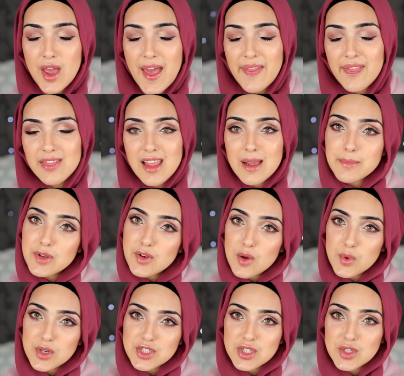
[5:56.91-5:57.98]
and let me
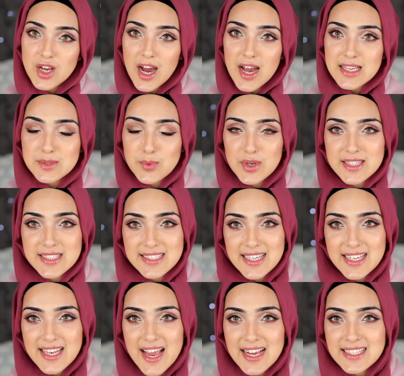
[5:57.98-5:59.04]
know what you guys want to
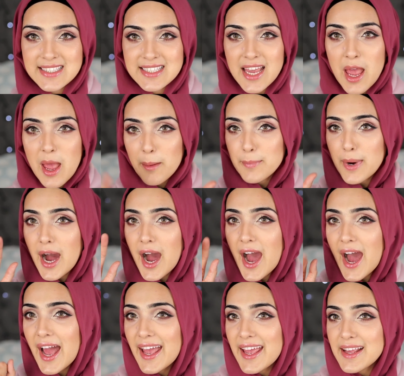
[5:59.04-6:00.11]
see next.
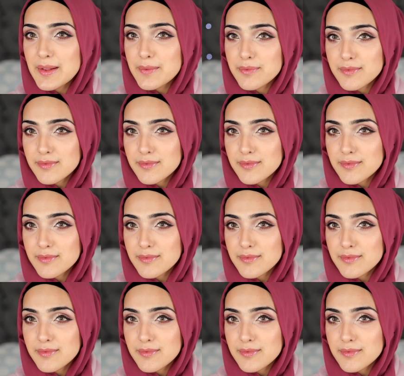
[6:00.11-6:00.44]
Bye.